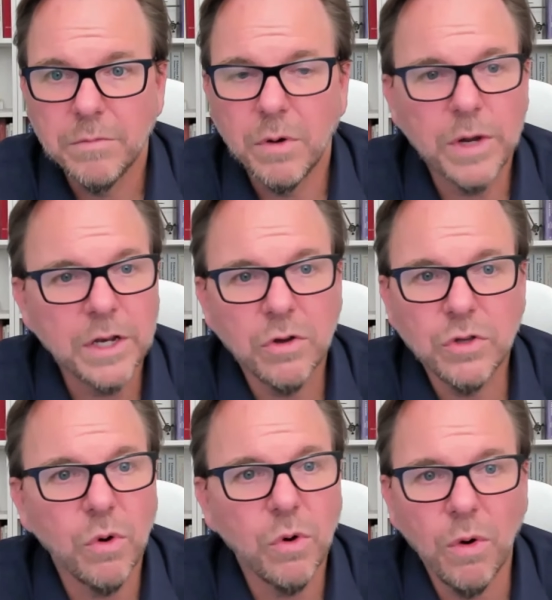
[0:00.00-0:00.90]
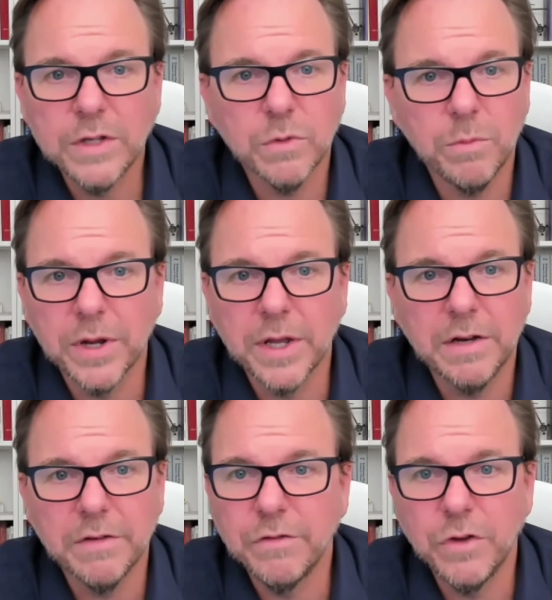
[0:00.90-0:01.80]
But we know you always will bring a
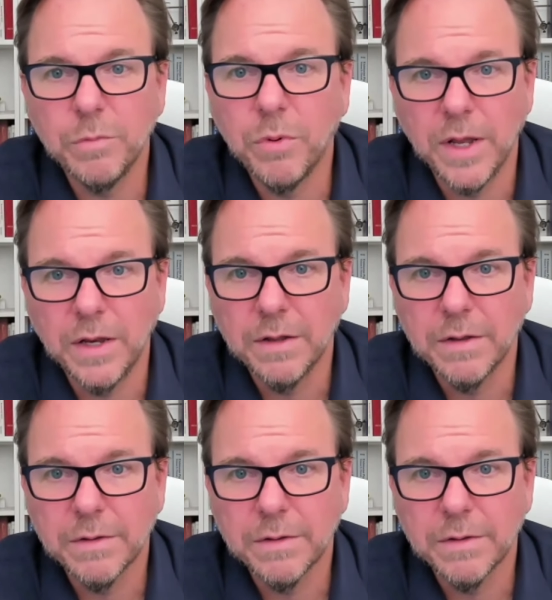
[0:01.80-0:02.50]
different viewpoint.